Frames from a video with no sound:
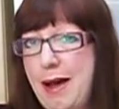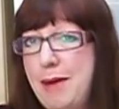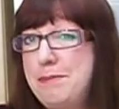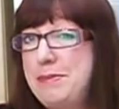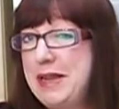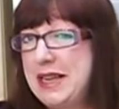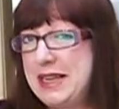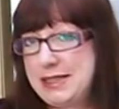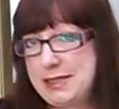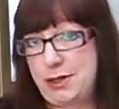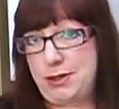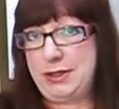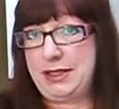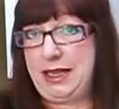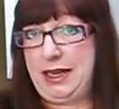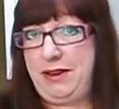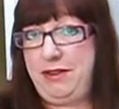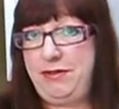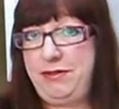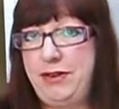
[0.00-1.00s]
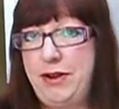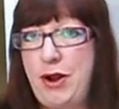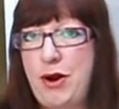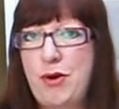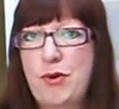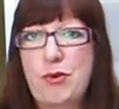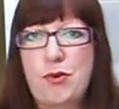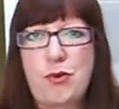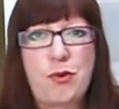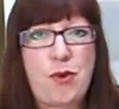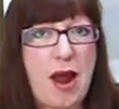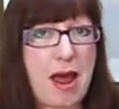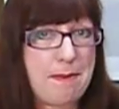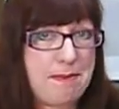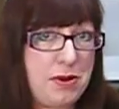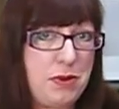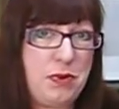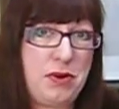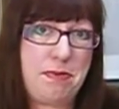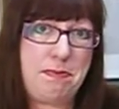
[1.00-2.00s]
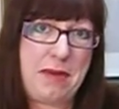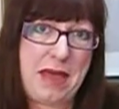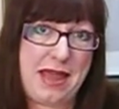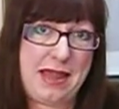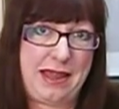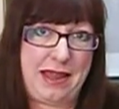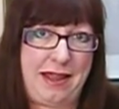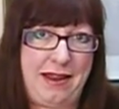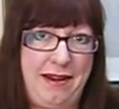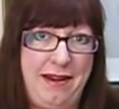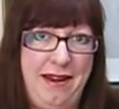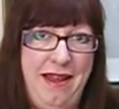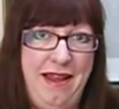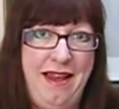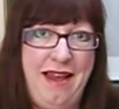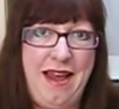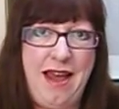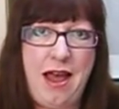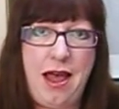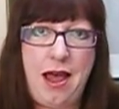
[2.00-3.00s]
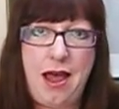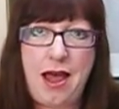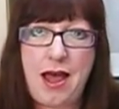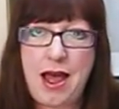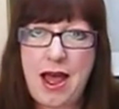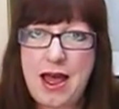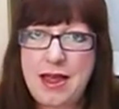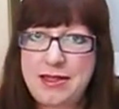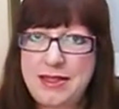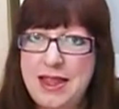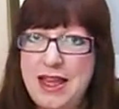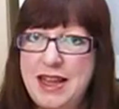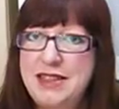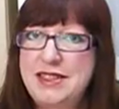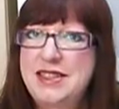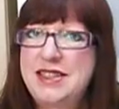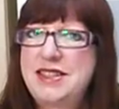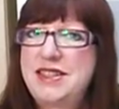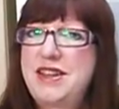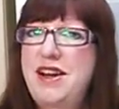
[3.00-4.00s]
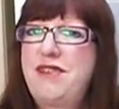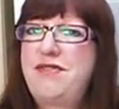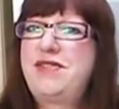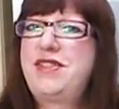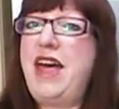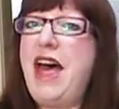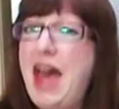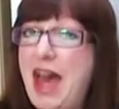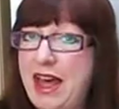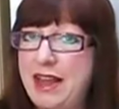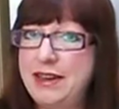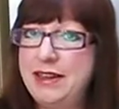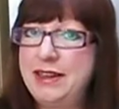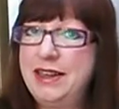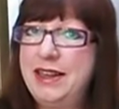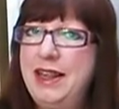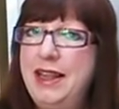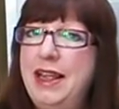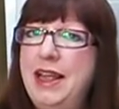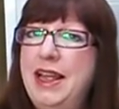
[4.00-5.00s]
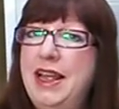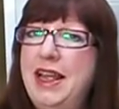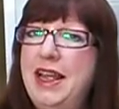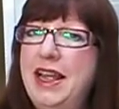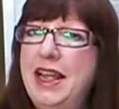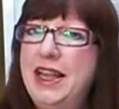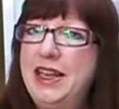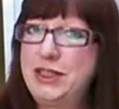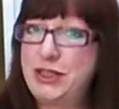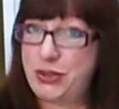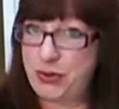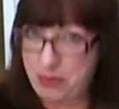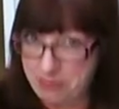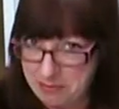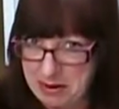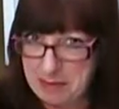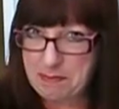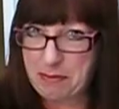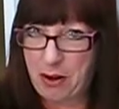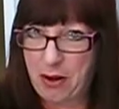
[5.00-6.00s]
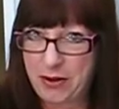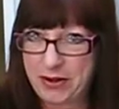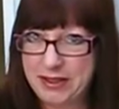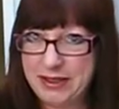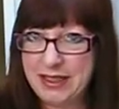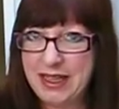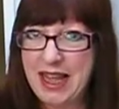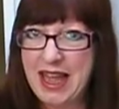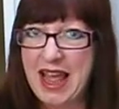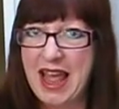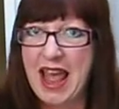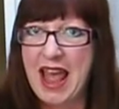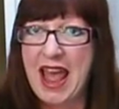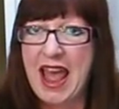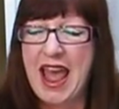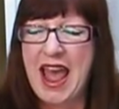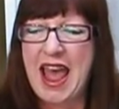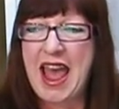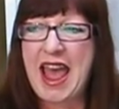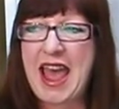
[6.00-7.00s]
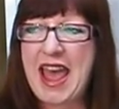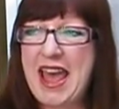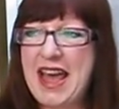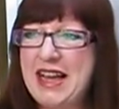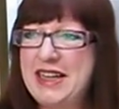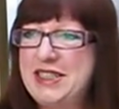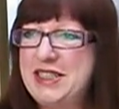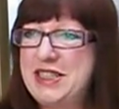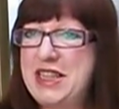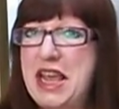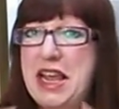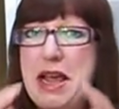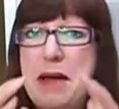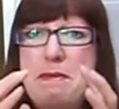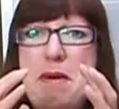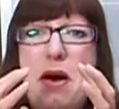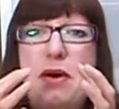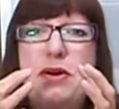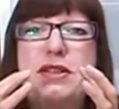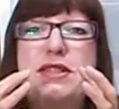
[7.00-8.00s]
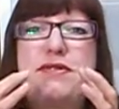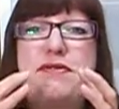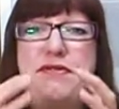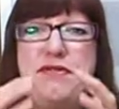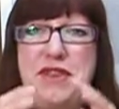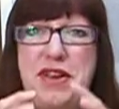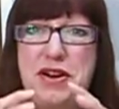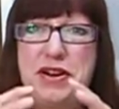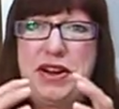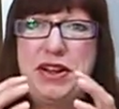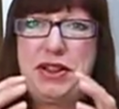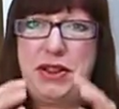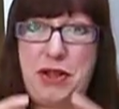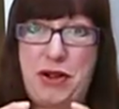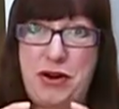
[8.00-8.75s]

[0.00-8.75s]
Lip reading: a basil leaf, wrap it with bacon, and then stuff that into a meatball. And they come out as very